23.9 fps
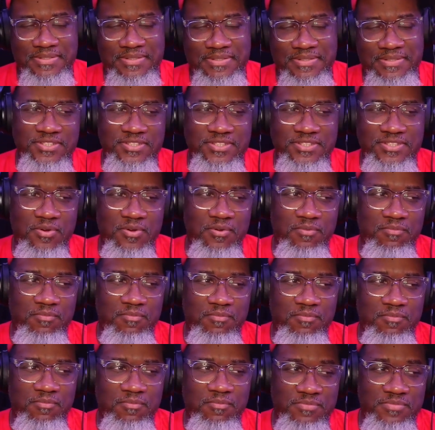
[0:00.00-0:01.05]
And so,
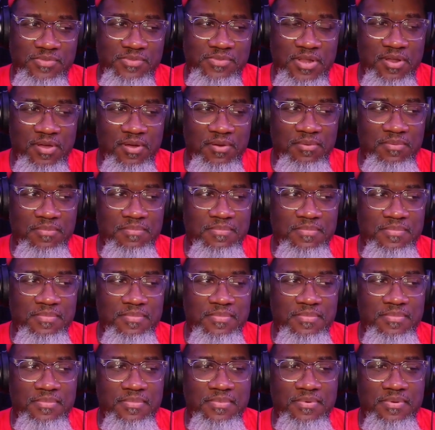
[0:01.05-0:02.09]
you know,
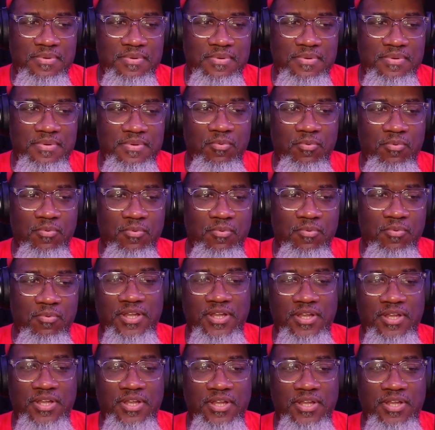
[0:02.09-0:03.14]
what I
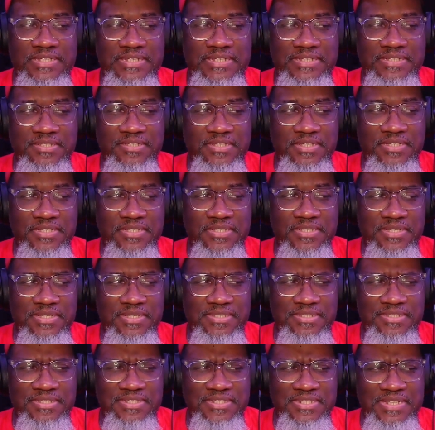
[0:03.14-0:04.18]
learned is
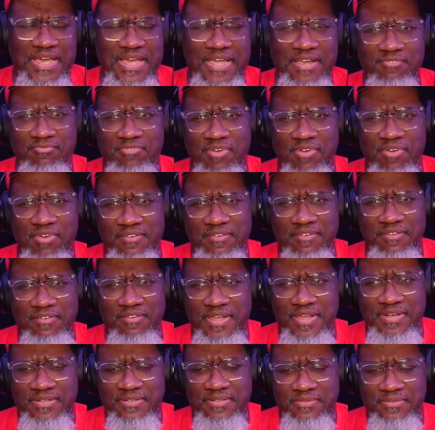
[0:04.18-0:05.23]
staying
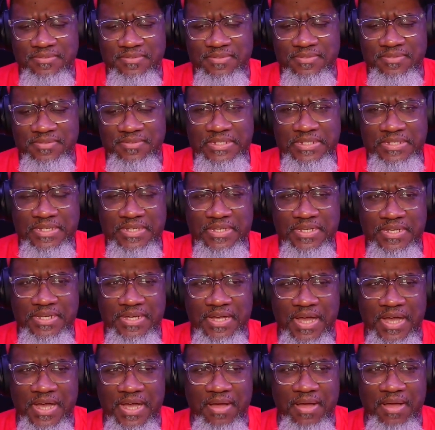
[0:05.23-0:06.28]
relevant
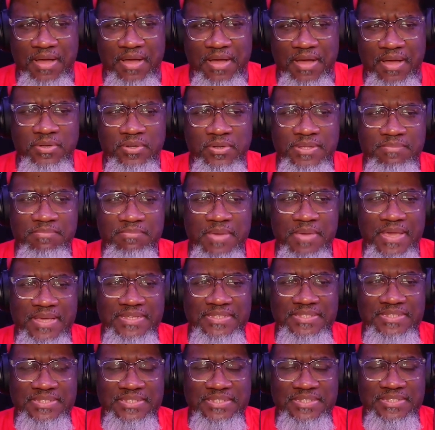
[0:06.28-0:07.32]
only
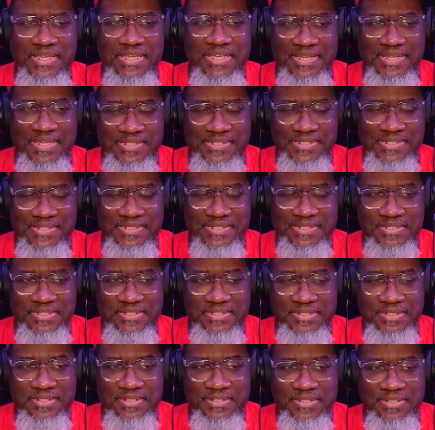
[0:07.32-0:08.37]
makes sense,
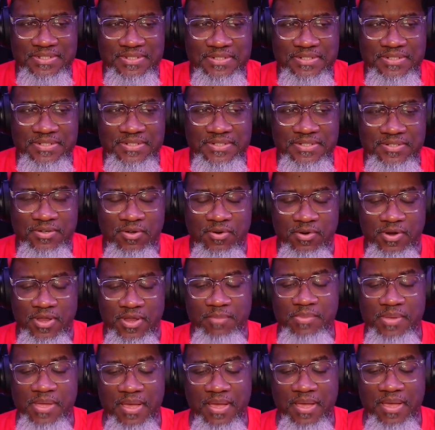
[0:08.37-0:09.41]
or it
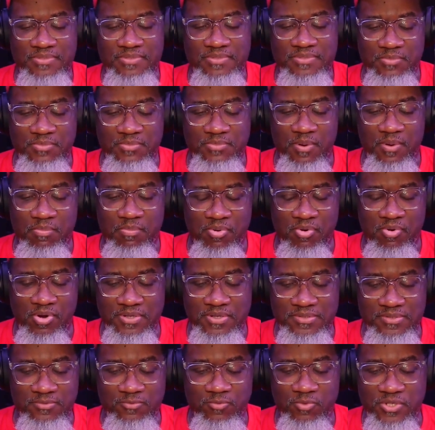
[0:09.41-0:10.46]
becomes more
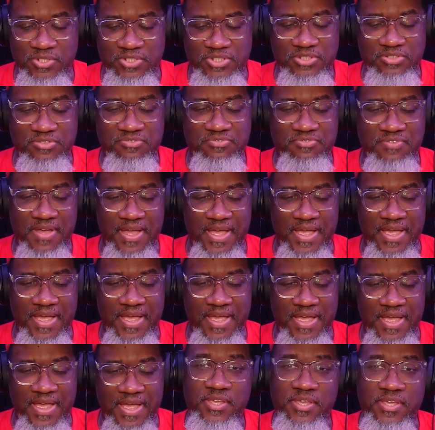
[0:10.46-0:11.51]
important once you find
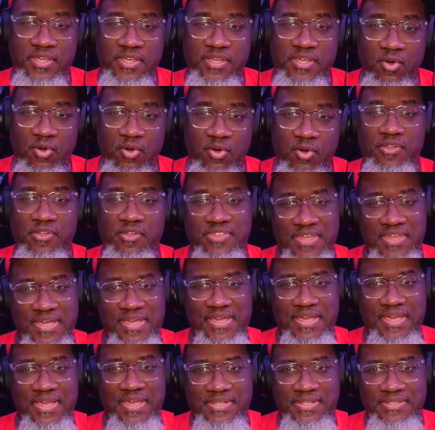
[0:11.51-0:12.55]
what your thing
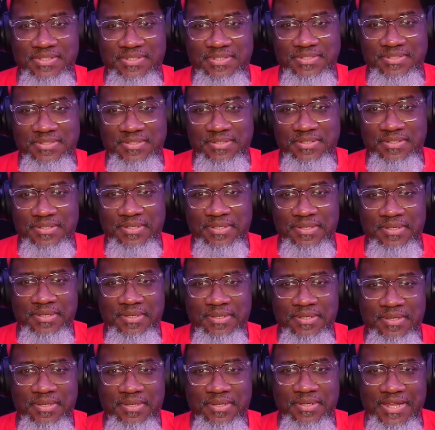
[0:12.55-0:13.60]
is,
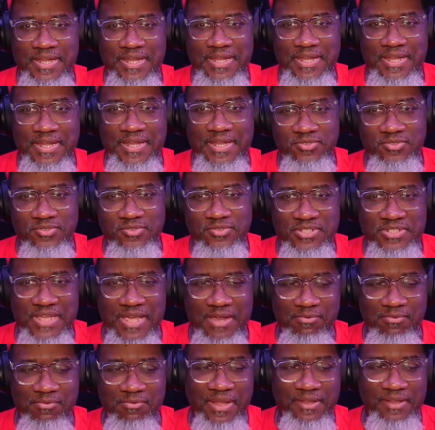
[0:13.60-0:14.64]
and then you stay
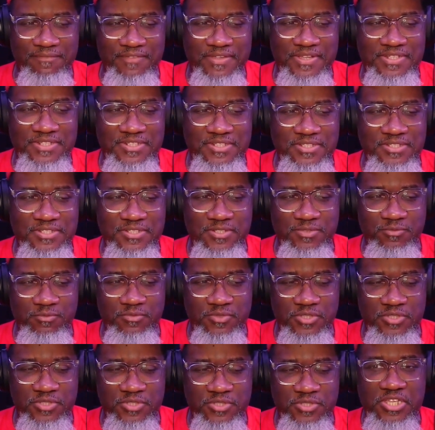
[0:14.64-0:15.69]
relevant
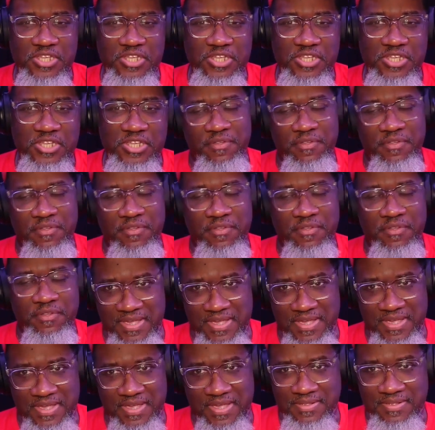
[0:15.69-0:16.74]
to your thing,
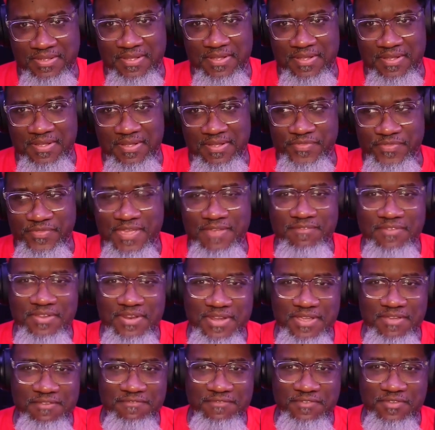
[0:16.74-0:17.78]
even
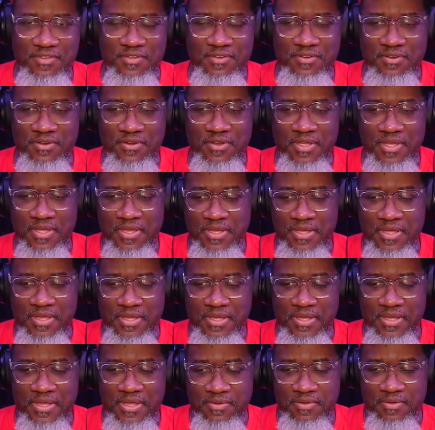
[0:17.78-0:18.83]
if you're,
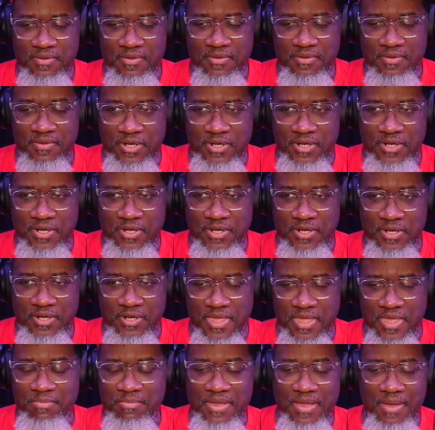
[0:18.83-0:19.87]

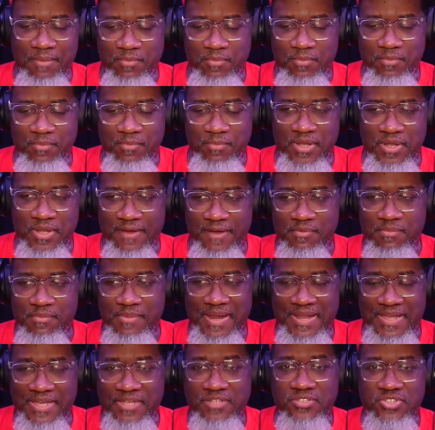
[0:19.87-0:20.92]
keeping up with what
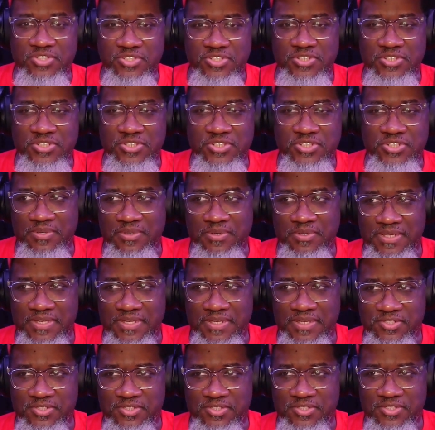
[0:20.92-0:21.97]
everybody else is doing,
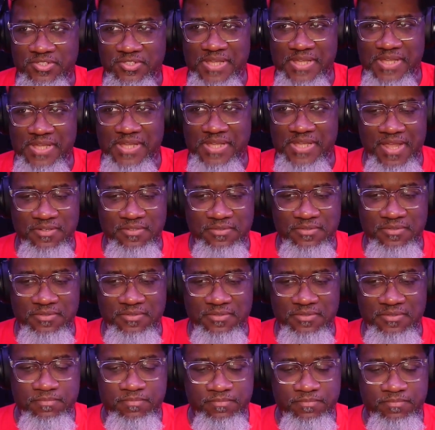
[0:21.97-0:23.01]
so that
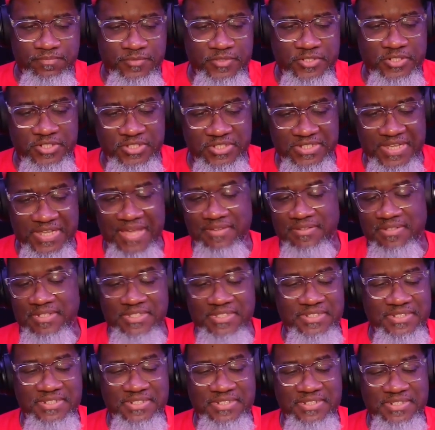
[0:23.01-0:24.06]
your sound
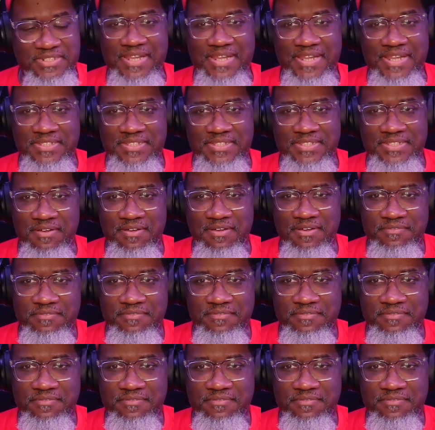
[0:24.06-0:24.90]
doesn't date itself,